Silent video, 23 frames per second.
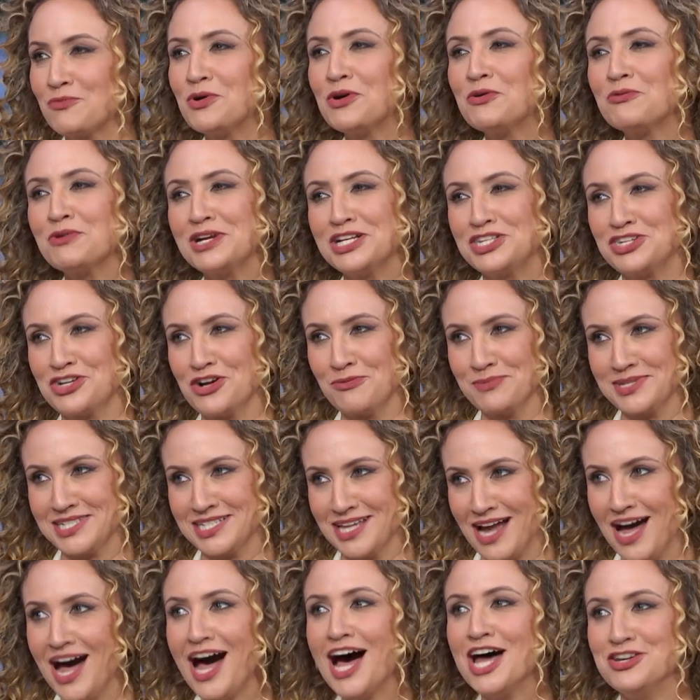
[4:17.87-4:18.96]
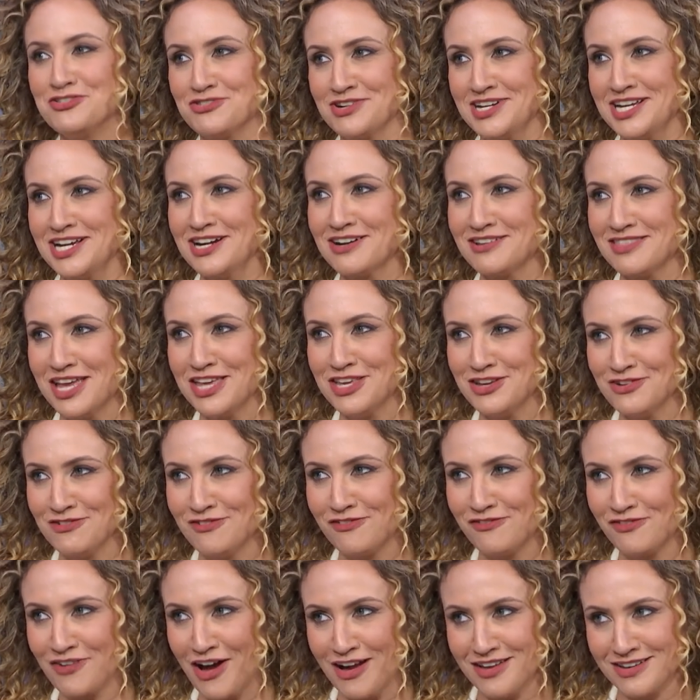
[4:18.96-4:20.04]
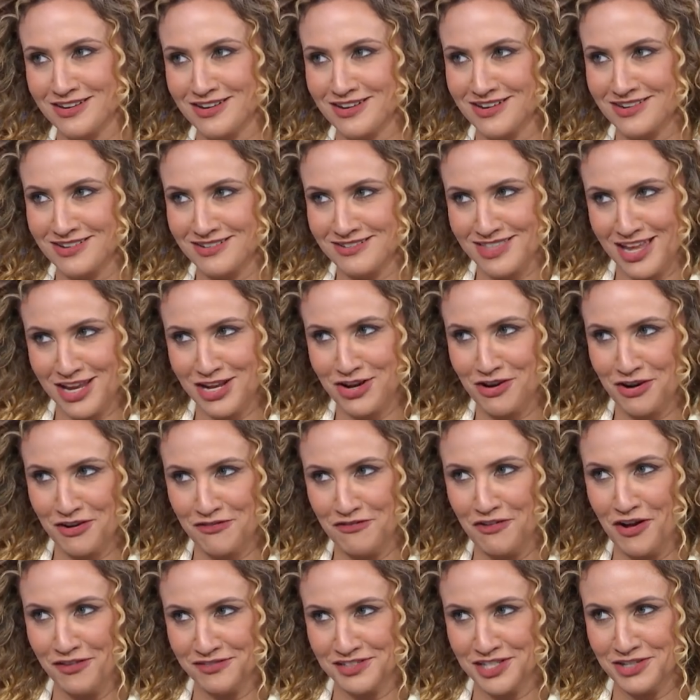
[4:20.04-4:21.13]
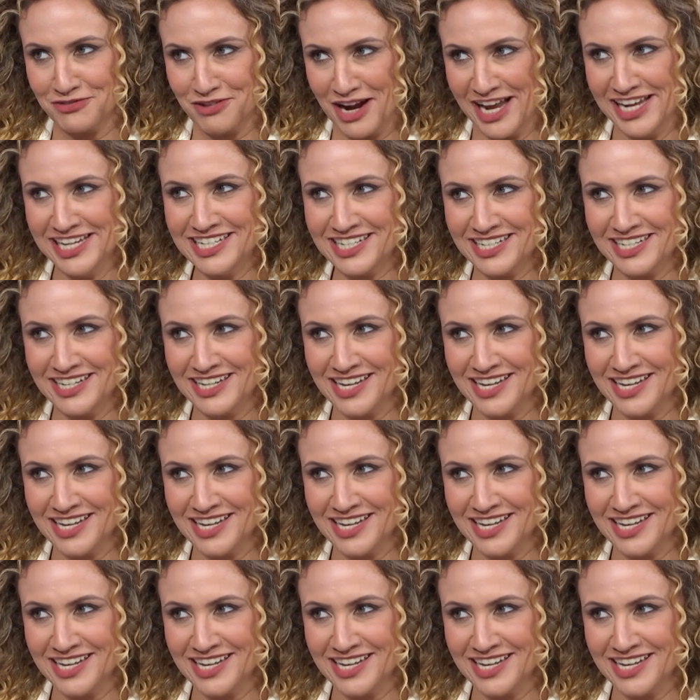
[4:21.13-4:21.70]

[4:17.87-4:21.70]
We're reaching almost 100 here that you're involved in, right?